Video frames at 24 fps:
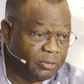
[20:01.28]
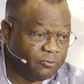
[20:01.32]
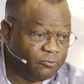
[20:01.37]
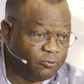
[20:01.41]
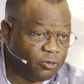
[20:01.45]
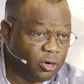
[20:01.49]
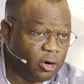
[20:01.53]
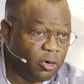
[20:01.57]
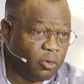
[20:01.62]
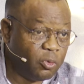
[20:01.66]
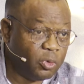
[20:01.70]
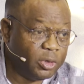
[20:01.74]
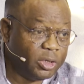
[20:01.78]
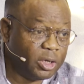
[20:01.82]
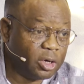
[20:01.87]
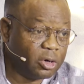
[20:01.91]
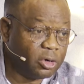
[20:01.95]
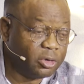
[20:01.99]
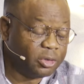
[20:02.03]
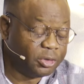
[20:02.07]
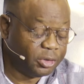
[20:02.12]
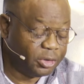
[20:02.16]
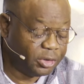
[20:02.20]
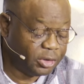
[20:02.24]
before we
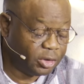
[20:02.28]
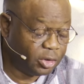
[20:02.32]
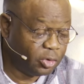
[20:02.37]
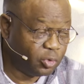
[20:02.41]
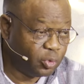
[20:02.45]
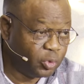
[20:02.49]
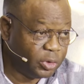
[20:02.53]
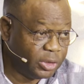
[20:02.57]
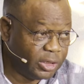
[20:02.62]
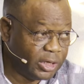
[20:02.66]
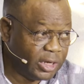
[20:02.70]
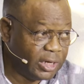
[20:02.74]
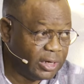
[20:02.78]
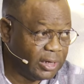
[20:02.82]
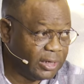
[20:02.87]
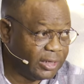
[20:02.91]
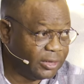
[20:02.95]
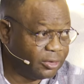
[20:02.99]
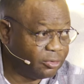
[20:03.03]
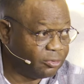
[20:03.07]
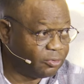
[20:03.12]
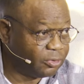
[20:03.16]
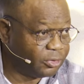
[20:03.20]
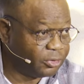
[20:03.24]
continue with that,
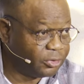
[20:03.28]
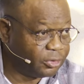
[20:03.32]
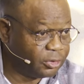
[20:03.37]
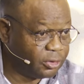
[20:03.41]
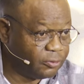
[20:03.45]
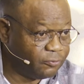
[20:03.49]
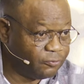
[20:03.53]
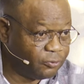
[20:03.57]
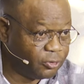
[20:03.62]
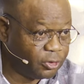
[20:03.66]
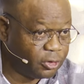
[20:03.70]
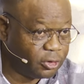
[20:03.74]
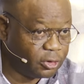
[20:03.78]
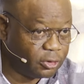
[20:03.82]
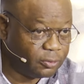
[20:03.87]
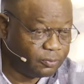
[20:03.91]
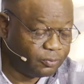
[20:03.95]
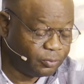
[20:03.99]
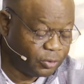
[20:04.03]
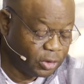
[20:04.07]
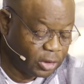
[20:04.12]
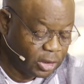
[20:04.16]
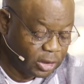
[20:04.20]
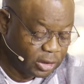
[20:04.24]
let's first of all
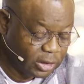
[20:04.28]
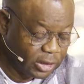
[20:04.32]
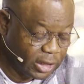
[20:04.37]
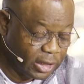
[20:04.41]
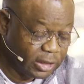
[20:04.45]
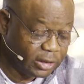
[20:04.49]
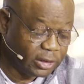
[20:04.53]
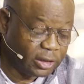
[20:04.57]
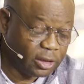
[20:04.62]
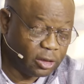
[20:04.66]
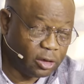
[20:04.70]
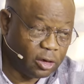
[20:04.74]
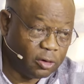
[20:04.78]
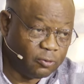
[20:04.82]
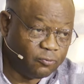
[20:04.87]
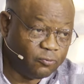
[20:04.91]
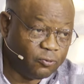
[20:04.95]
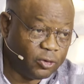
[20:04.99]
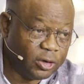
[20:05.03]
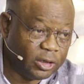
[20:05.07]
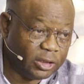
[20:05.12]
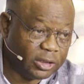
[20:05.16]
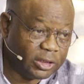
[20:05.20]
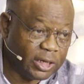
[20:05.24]
thank the Lord
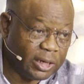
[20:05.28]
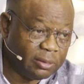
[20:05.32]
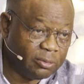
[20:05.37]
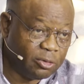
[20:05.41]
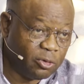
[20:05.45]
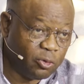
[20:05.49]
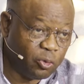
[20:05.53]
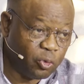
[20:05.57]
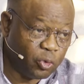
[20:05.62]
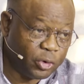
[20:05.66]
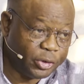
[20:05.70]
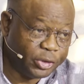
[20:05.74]
for a time of